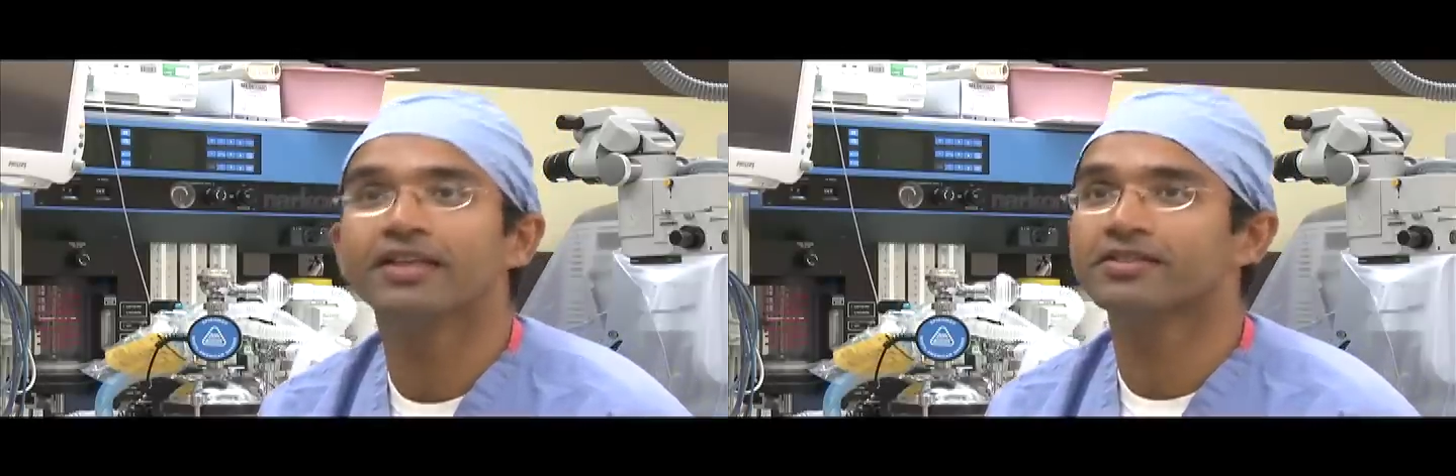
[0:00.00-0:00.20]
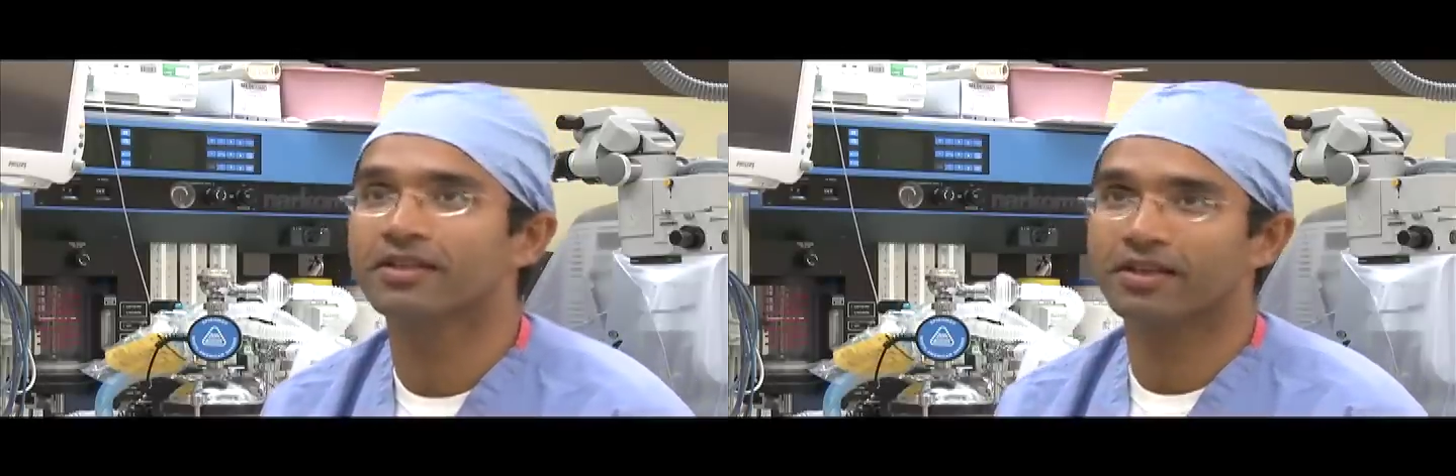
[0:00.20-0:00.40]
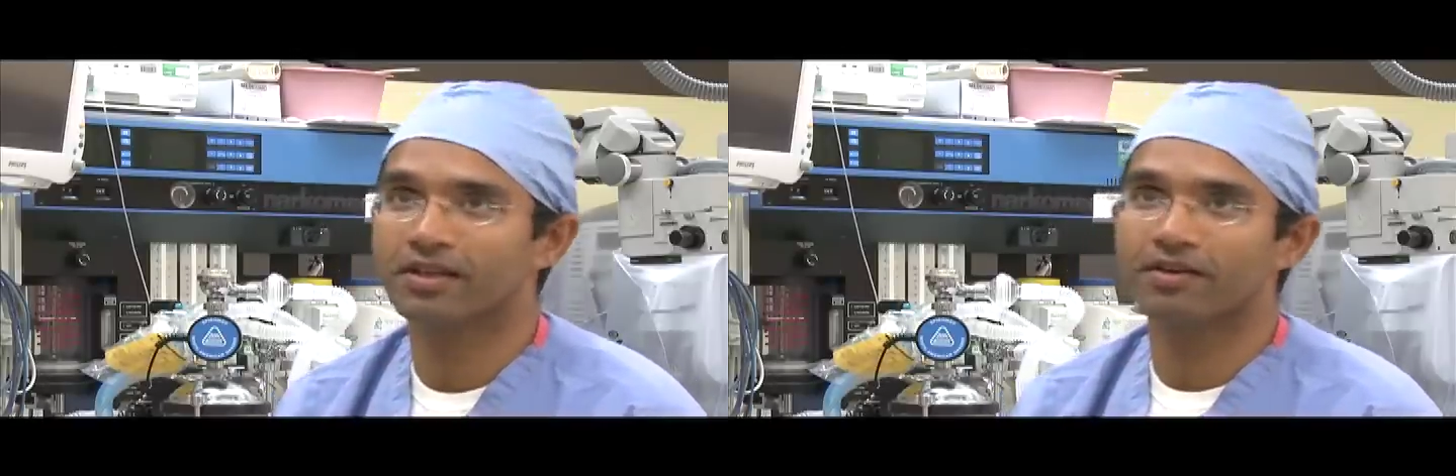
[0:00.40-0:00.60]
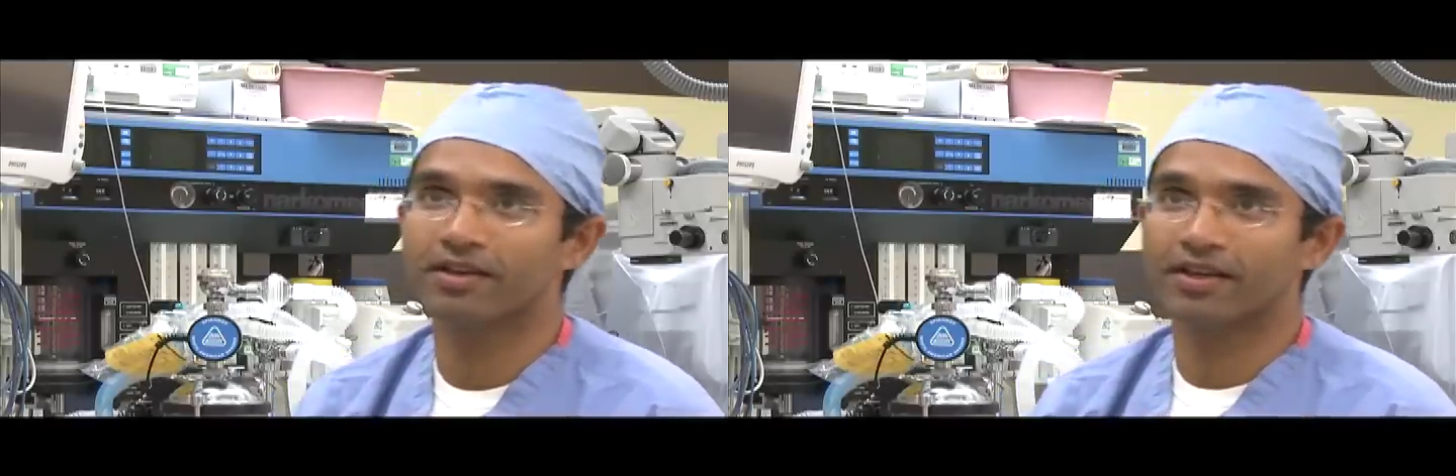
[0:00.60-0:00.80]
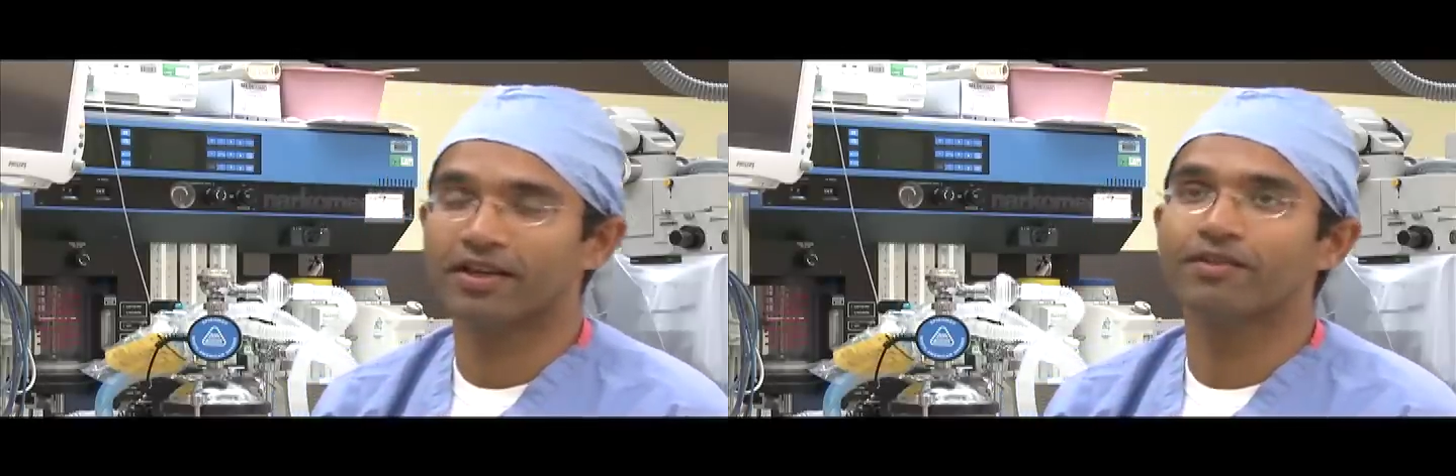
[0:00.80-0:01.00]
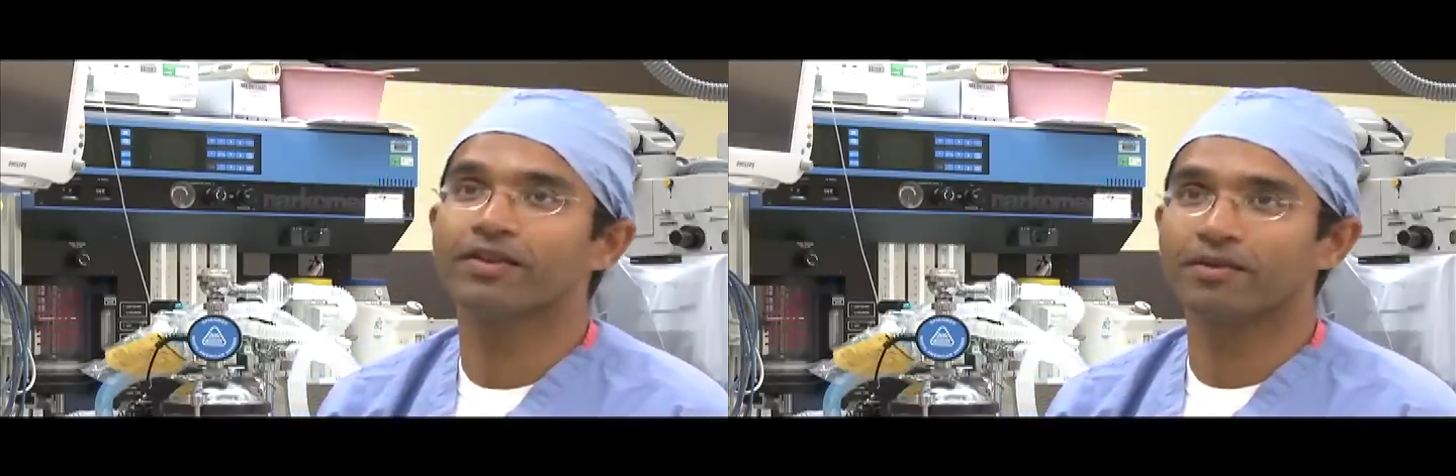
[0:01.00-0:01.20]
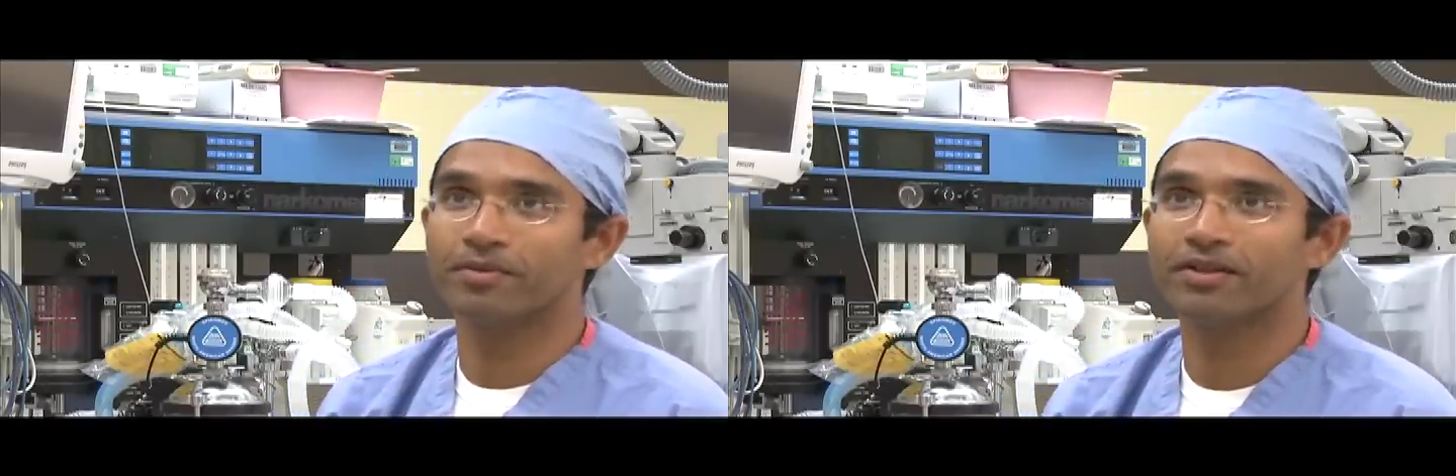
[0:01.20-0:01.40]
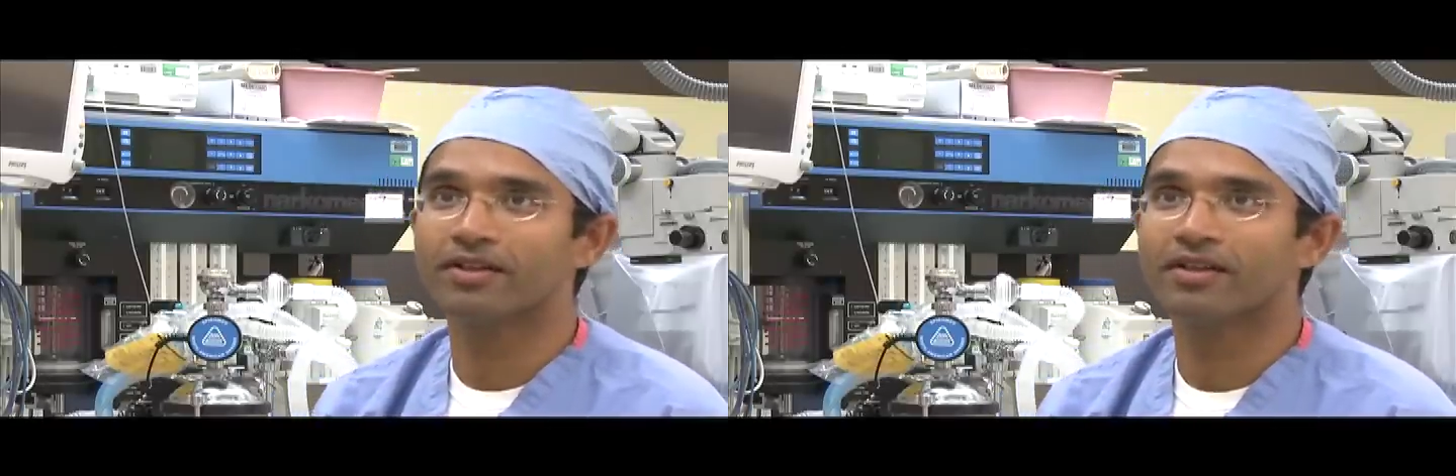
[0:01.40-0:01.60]
easily
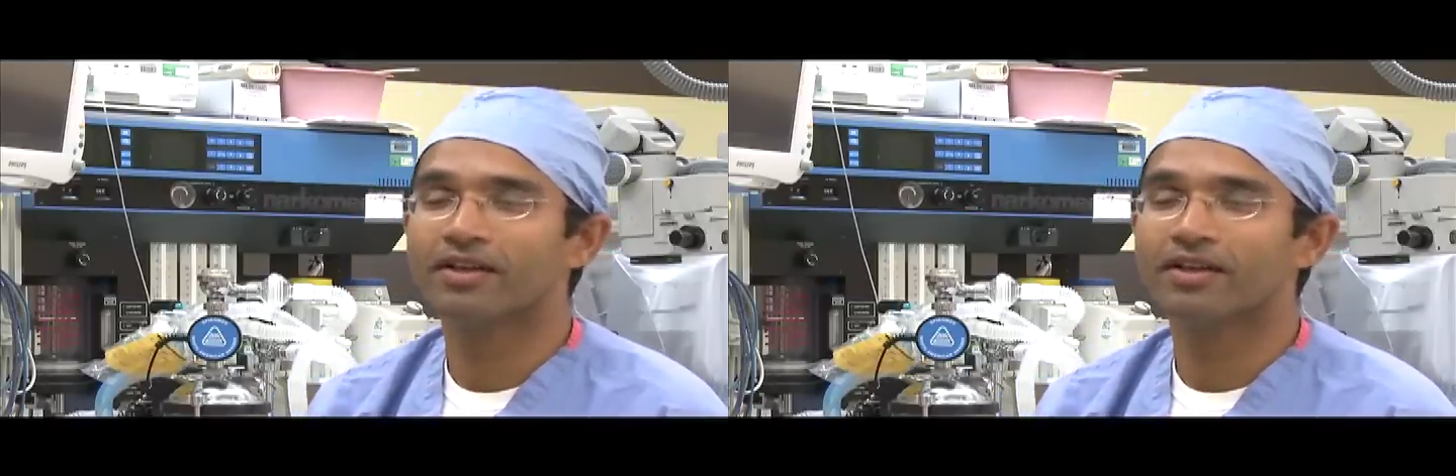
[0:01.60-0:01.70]
irritable,